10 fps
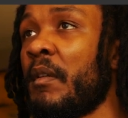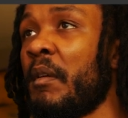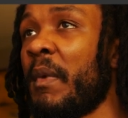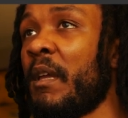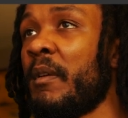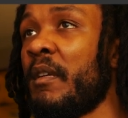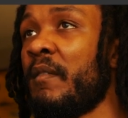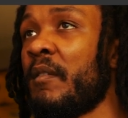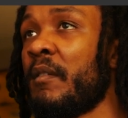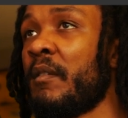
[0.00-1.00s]
Maybe
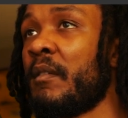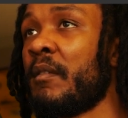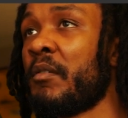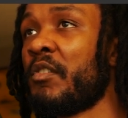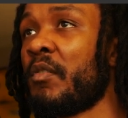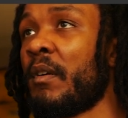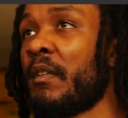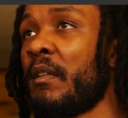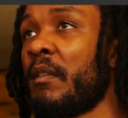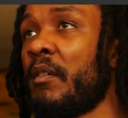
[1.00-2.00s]
even shorten it
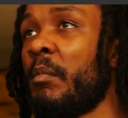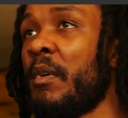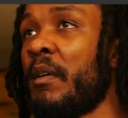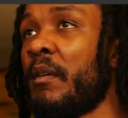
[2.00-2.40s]
a little bit.